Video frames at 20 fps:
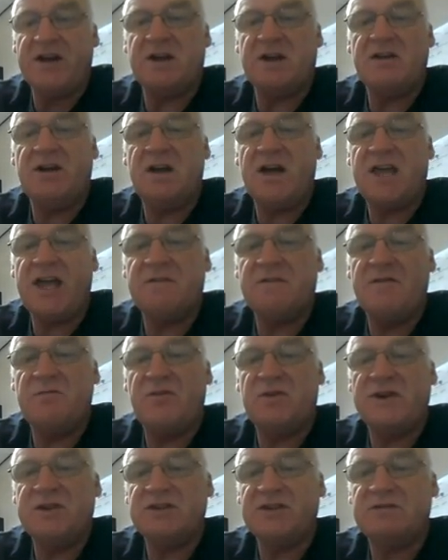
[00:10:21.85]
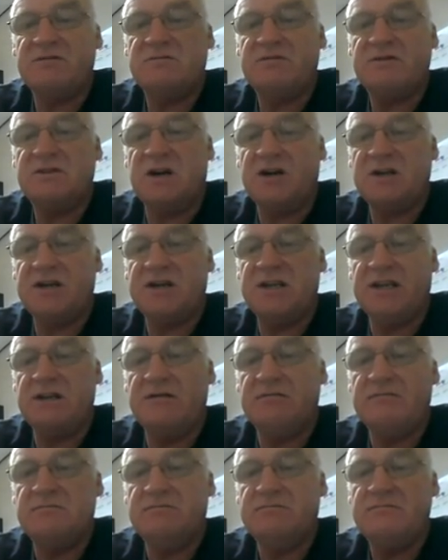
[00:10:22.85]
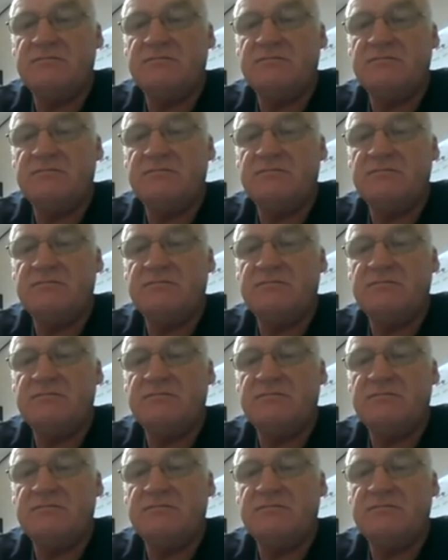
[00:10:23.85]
I'd like everybody just tucked in